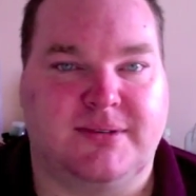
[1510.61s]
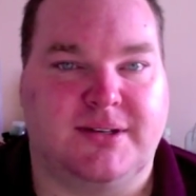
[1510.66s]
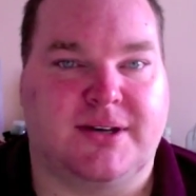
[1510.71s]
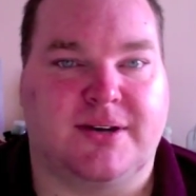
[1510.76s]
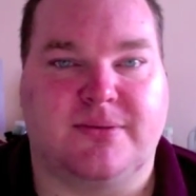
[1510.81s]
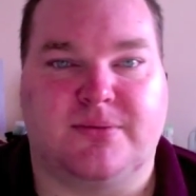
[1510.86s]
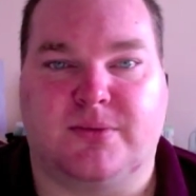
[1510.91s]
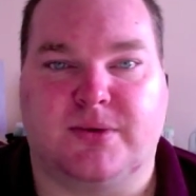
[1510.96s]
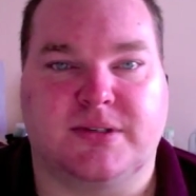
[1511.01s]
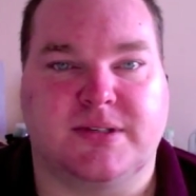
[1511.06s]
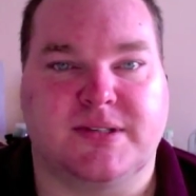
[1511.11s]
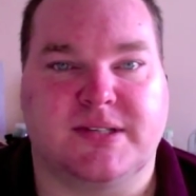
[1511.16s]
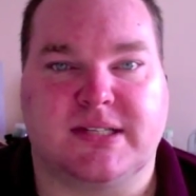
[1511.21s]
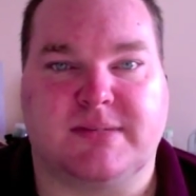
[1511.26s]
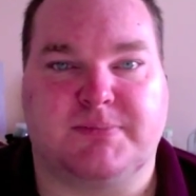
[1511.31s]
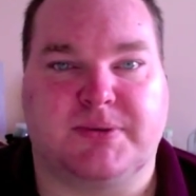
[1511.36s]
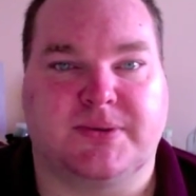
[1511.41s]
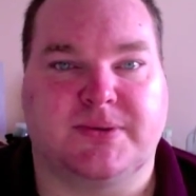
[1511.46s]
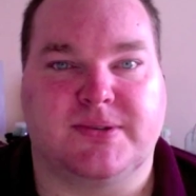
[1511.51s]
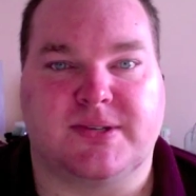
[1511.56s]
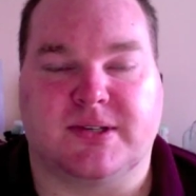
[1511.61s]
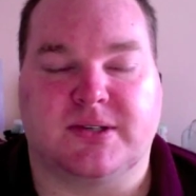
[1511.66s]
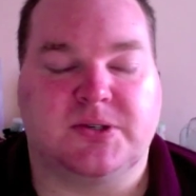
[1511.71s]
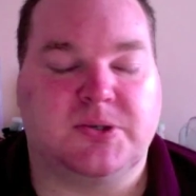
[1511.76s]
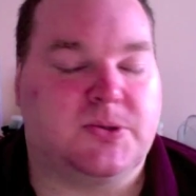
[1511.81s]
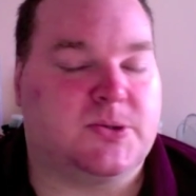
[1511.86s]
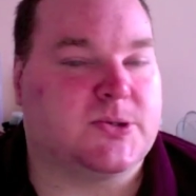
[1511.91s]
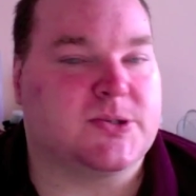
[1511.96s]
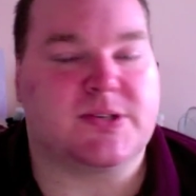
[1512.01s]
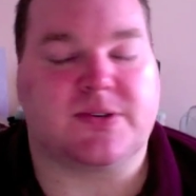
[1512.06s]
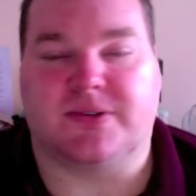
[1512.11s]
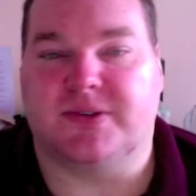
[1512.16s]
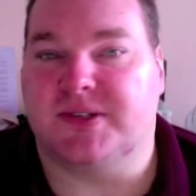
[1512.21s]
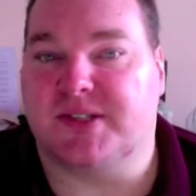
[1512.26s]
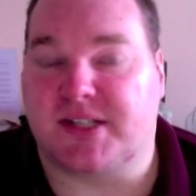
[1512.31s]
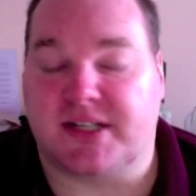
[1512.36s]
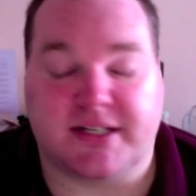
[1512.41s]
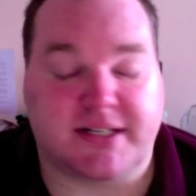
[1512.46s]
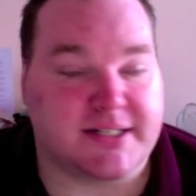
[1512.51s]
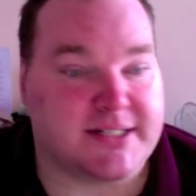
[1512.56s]
you know, wooden spoons and
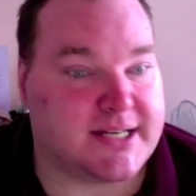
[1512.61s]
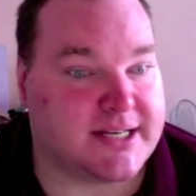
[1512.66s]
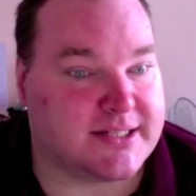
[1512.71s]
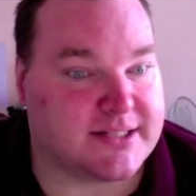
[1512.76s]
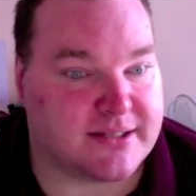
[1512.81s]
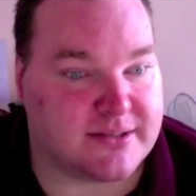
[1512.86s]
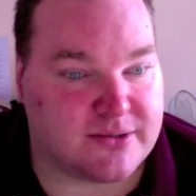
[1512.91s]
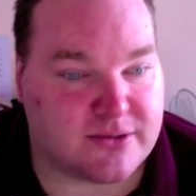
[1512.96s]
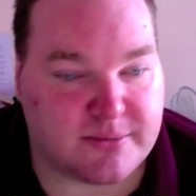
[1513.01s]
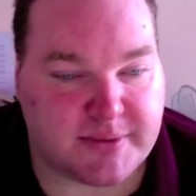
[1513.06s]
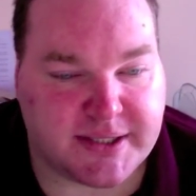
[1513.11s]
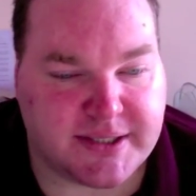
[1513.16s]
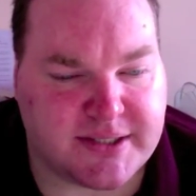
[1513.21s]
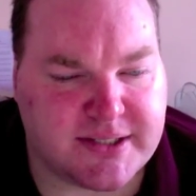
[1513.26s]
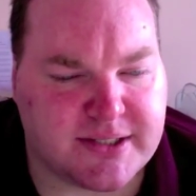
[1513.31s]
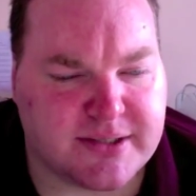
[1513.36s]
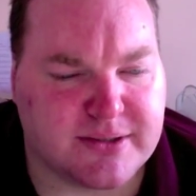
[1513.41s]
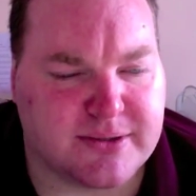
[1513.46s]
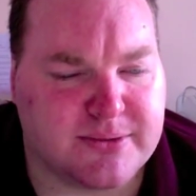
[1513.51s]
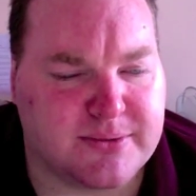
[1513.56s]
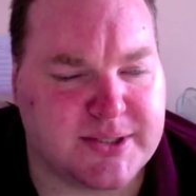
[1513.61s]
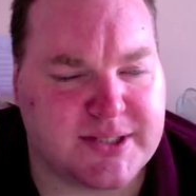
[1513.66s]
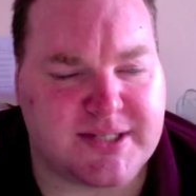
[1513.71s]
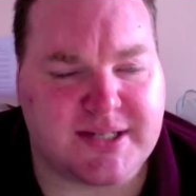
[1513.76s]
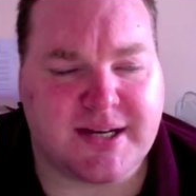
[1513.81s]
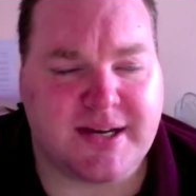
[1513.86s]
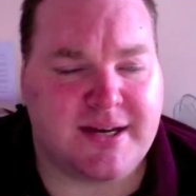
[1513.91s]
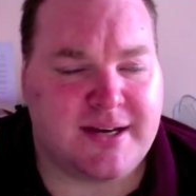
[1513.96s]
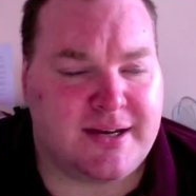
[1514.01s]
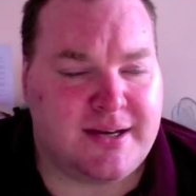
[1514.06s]
corkscrews like I tend to normally do, which